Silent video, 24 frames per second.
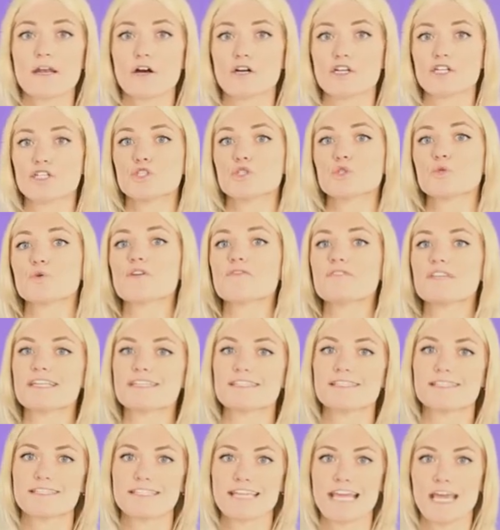on a tour of the
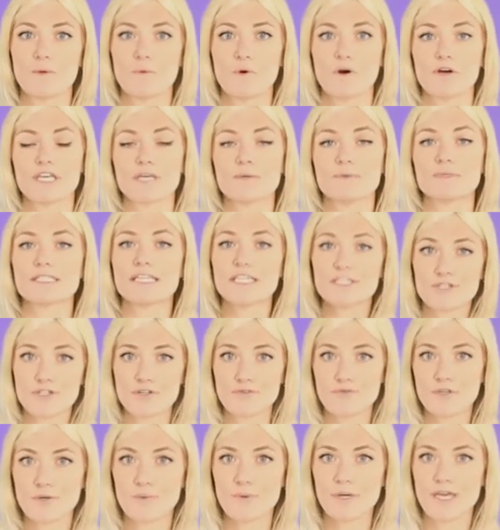estate while he was
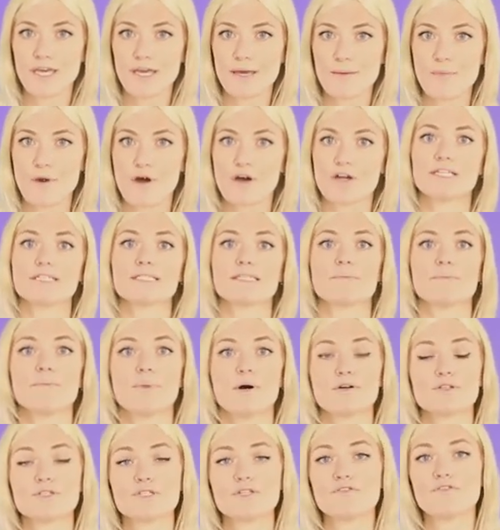interviewing him on his
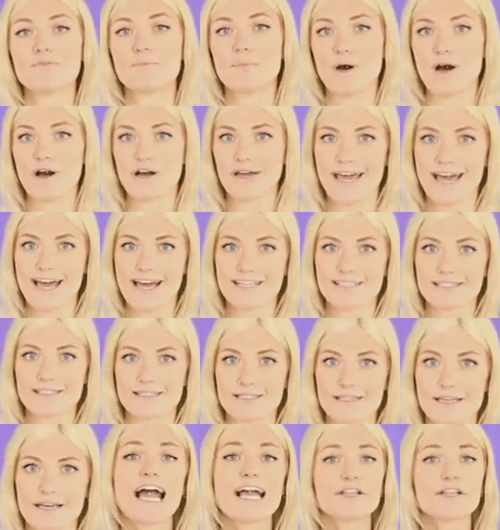Impulsive podcast.